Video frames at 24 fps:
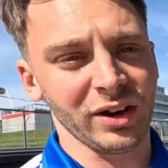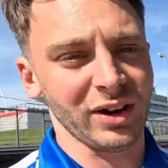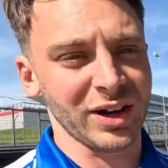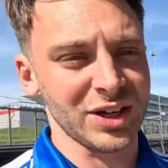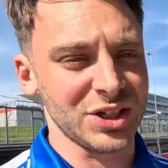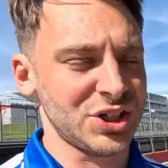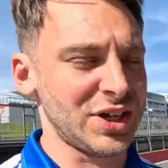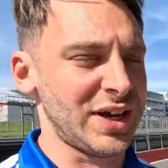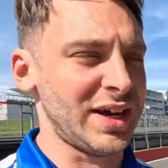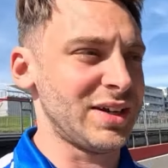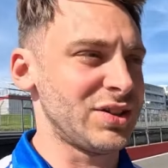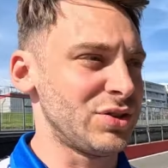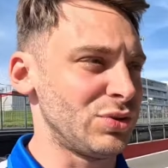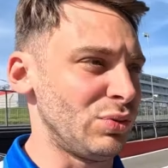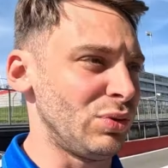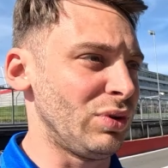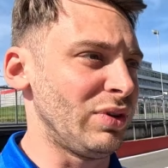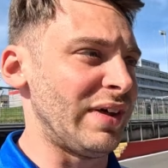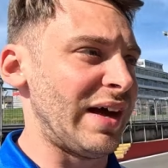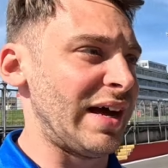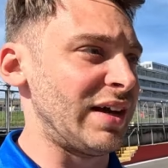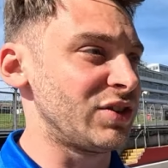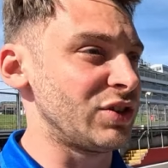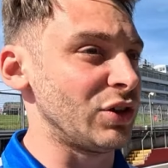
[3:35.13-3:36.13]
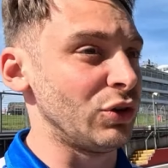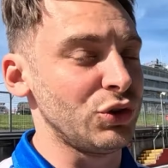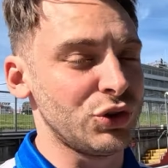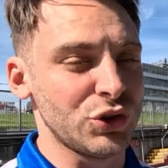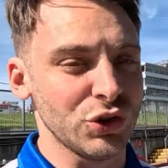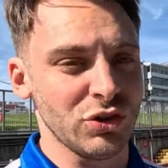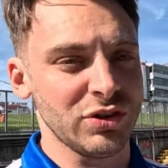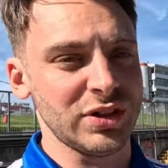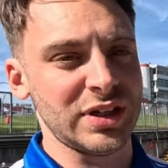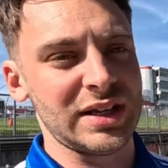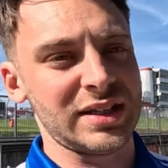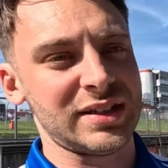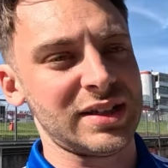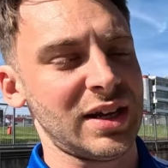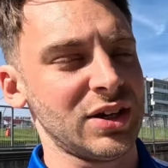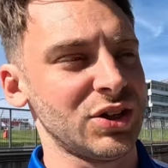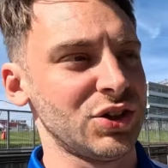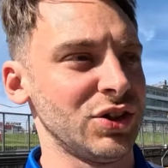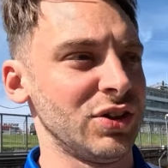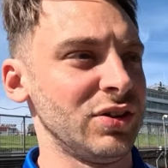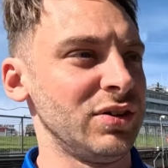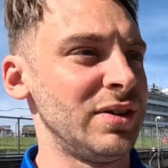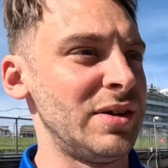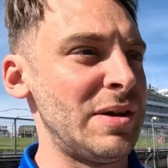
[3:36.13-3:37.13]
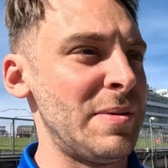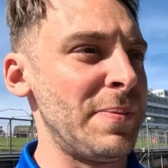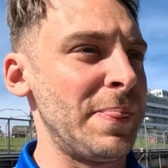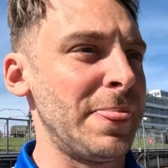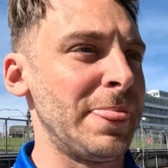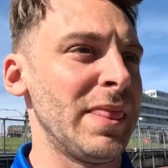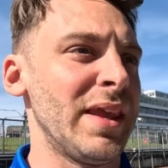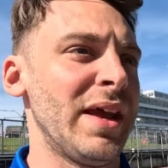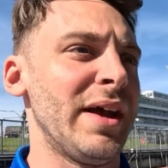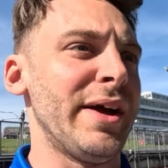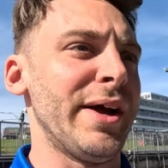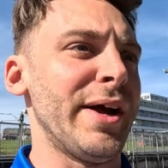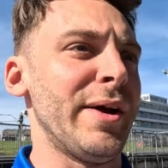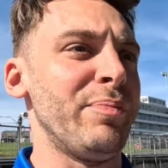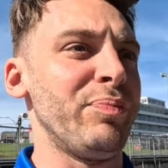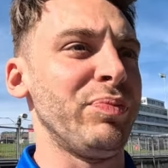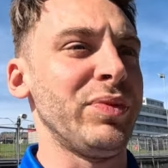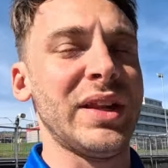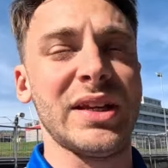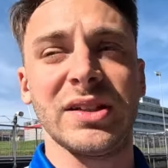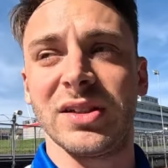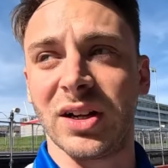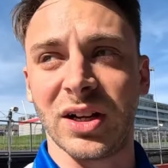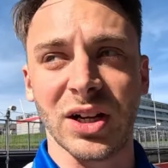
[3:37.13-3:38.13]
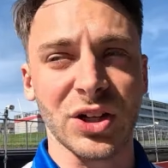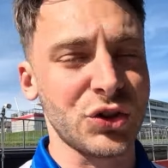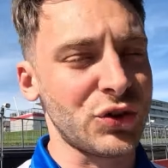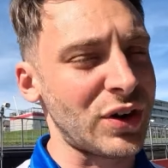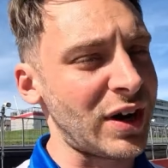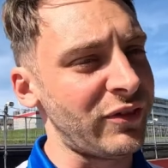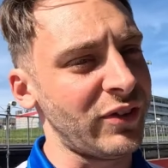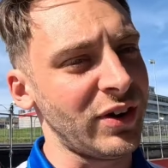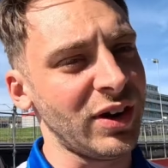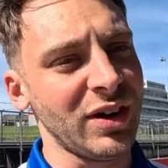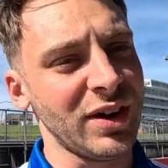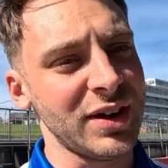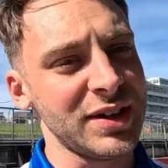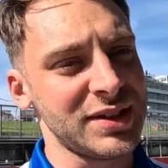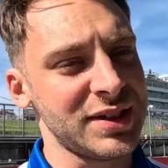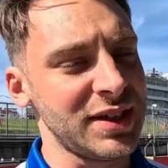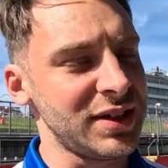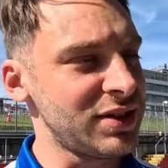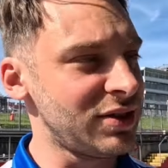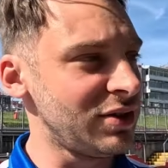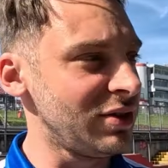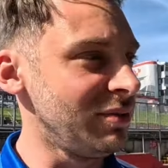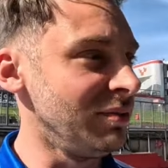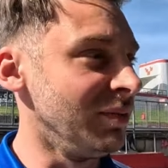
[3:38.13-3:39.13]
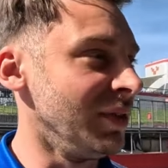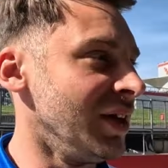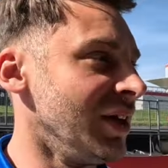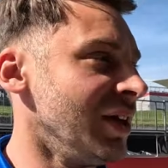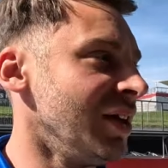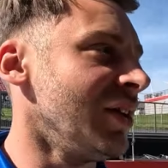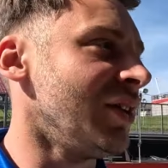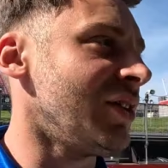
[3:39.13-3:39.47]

height checks and all of that. So during the session, um, there's like a traffic light system.